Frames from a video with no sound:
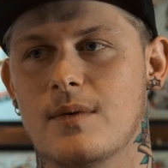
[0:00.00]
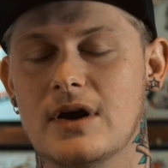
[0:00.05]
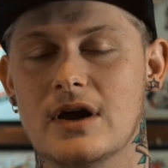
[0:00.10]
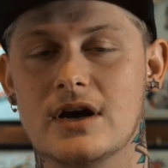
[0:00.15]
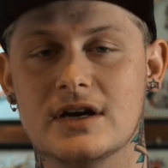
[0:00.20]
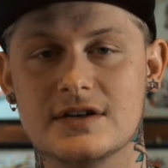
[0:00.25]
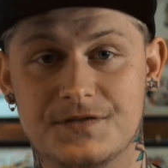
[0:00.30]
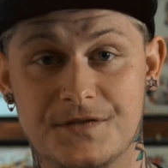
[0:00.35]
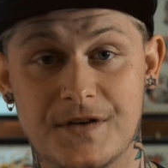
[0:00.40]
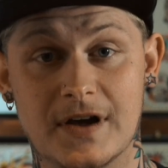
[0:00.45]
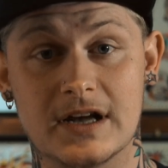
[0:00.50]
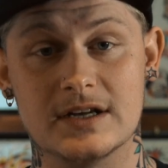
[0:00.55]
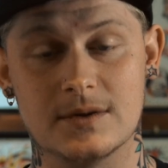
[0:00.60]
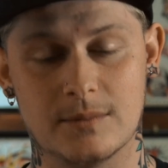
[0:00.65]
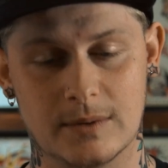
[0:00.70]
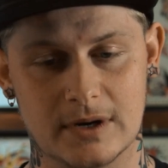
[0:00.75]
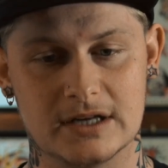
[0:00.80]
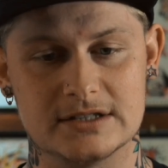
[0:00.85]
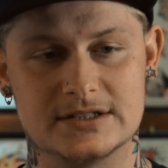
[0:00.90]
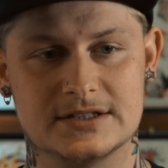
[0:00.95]
when I
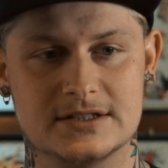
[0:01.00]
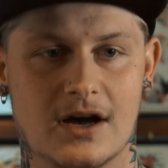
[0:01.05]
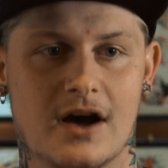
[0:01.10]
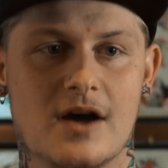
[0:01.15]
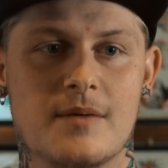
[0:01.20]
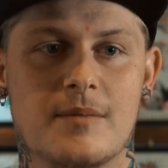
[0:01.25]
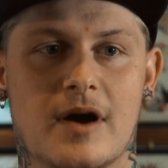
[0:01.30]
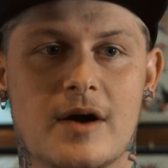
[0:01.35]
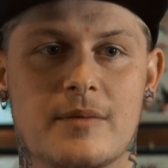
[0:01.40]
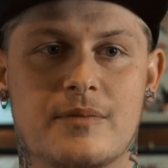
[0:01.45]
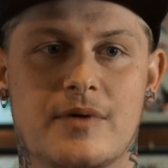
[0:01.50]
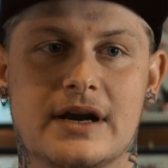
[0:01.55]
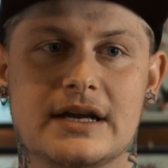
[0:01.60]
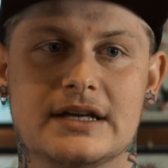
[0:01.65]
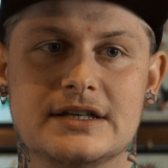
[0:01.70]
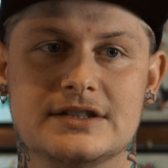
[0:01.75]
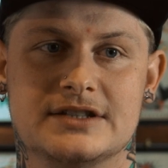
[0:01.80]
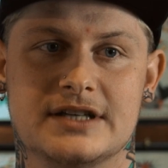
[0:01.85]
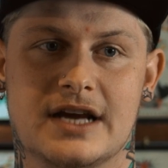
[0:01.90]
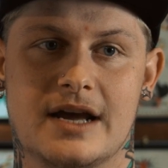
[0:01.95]
started my
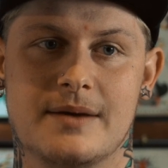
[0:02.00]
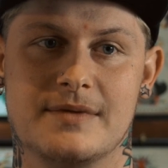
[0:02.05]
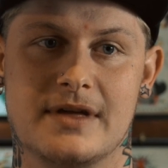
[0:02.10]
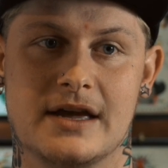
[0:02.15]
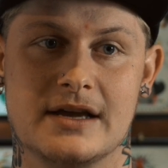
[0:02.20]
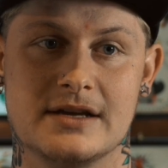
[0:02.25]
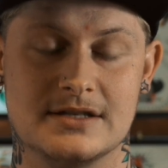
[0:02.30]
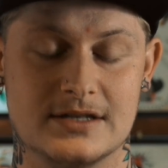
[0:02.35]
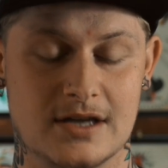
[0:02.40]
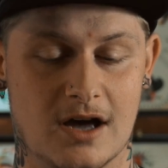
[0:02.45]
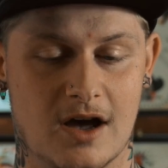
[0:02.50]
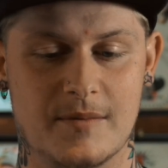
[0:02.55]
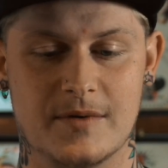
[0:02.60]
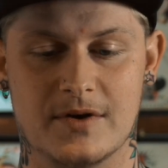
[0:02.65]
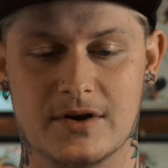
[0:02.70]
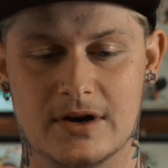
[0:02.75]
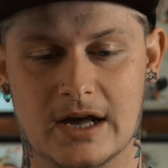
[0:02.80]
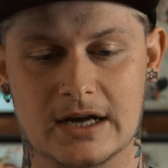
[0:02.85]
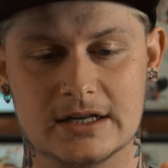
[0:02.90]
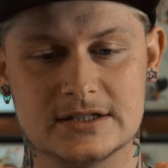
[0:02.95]
apprenticeship, they started me
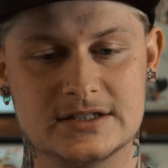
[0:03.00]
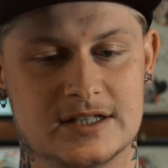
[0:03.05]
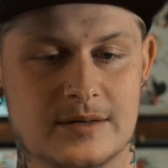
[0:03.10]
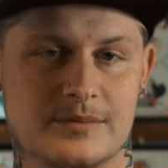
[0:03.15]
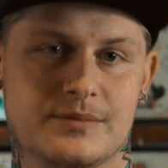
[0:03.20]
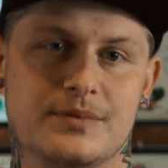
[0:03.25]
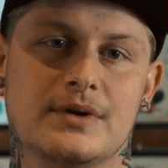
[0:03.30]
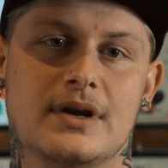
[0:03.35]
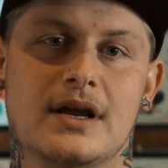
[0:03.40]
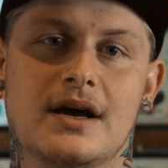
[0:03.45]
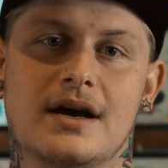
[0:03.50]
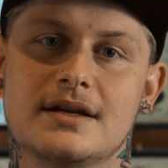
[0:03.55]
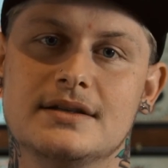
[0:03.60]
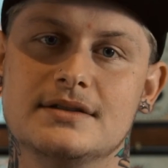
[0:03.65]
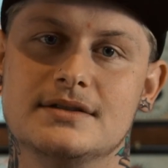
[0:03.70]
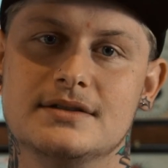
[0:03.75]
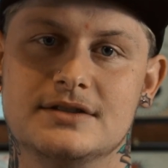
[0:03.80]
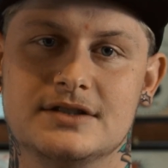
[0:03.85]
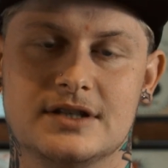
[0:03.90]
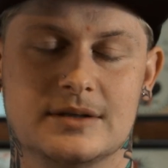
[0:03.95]
on like simple
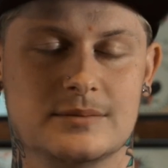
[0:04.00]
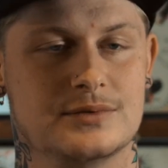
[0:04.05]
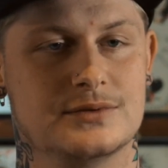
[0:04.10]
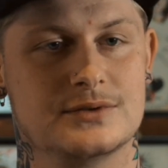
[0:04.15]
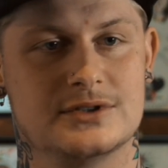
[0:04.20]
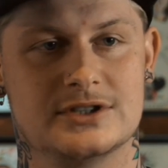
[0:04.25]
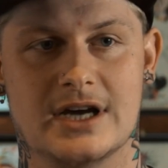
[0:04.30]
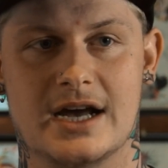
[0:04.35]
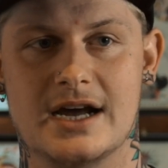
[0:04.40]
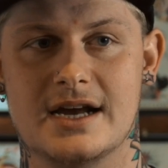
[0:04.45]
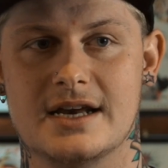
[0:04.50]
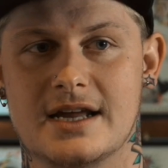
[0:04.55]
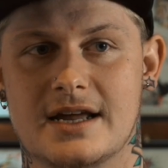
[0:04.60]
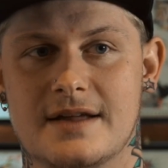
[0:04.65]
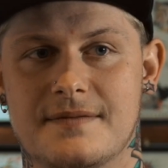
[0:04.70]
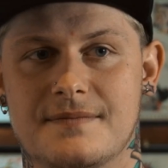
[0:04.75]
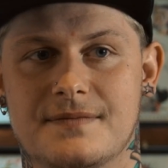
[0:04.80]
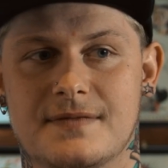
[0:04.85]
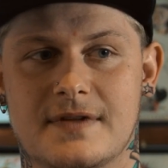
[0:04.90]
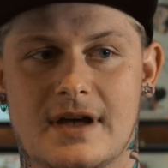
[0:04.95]
lines, simple
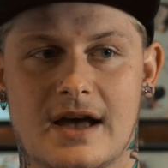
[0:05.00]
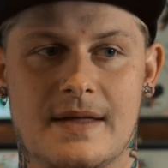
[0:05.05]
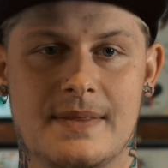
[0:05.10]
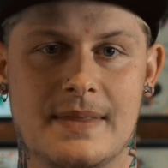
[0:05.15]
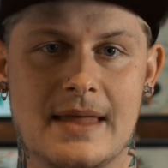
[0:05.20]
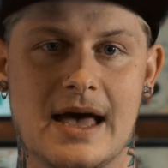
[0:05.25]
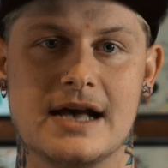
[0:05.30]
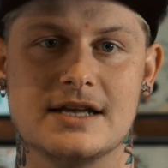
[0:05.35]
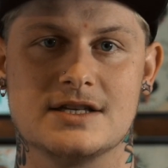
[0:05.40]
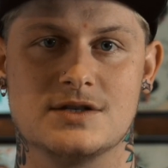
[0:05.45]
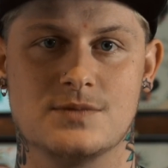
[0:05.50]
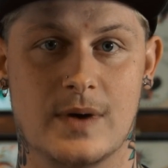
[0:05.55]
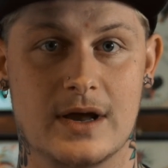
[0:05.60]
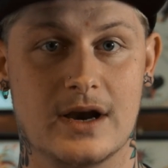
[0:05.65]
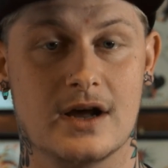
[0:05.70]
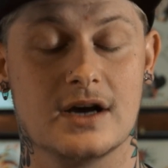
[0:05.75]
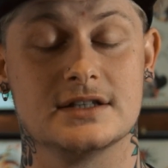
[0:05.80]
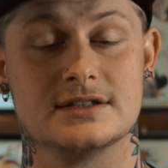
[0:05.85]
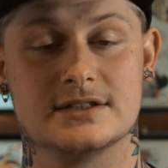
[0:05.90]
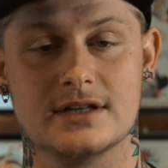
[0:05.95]
shading, and that's
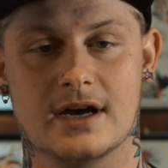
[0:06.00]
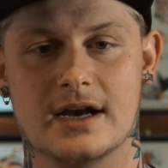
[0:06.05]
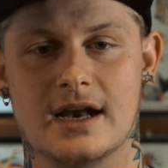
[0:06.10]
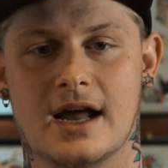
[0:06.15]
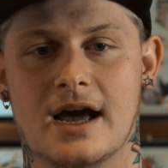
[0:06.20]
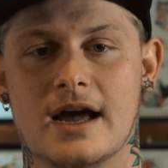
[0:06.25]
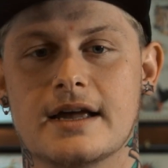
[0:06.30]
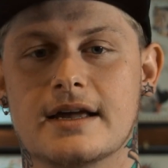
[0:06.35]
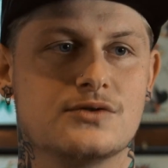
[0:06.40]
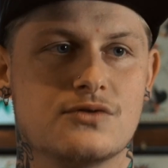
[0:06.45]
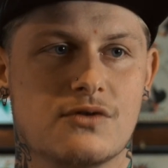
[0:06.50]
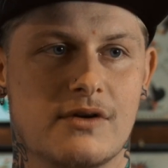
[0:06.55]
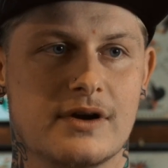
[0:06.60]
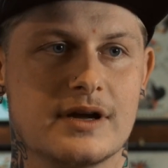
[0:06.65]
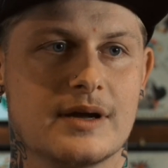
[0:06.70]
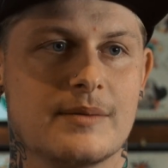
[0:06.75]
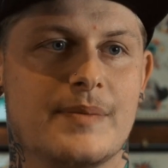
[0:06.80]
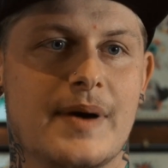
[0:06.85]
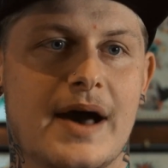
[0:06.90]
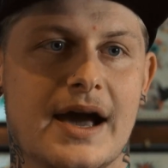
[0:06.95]
when I started like
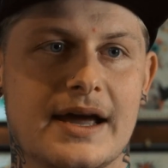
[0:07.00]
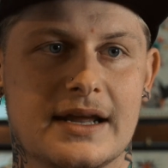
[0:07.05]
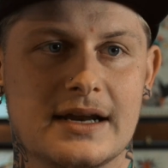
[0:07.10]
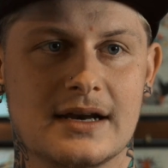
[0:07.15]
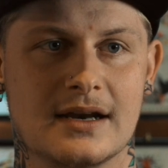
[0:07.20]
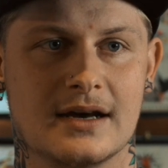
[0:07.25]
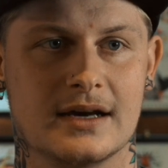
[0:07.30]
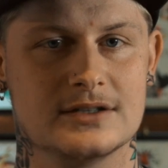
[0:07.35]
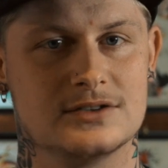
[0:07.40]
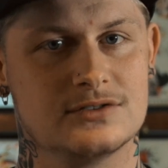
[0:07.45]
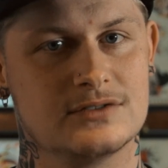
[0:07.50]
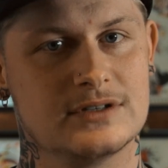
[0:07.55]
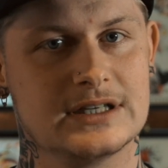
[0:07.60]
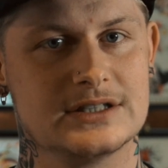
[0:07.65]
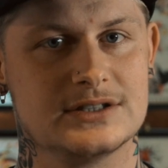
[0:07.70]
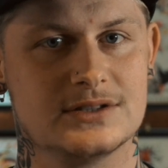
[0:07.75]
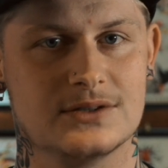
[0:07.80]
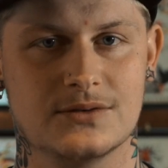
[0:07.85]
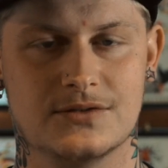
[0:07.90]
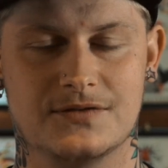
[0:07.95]
drawing and painting like
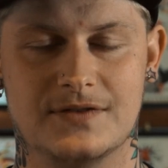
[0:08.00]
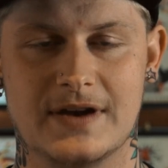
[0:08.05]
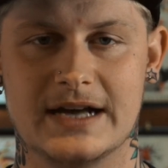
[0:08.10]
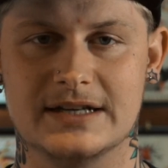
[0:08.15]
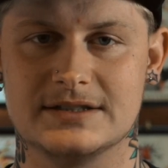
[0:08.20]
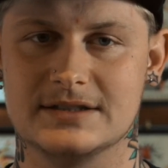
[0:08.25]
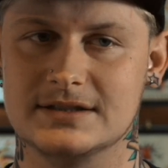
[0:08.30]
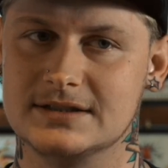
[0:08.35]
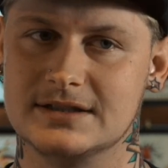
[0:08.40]
traditional flash